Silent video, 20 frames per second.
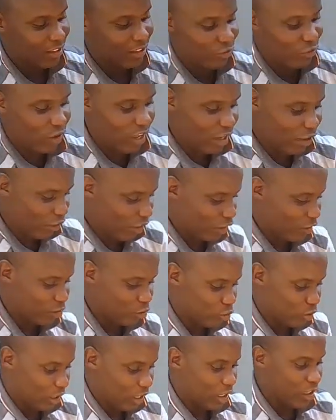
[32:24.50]
is it
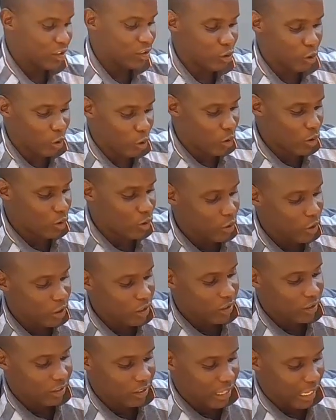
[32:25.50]
will look
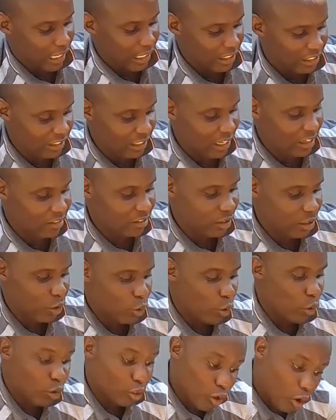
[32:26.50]
delicious,
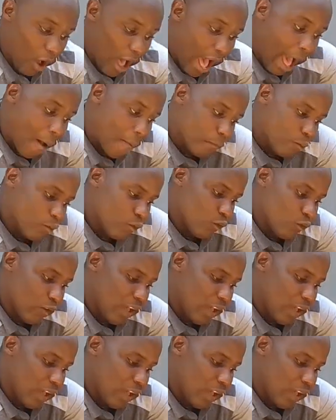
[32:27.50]
although I'm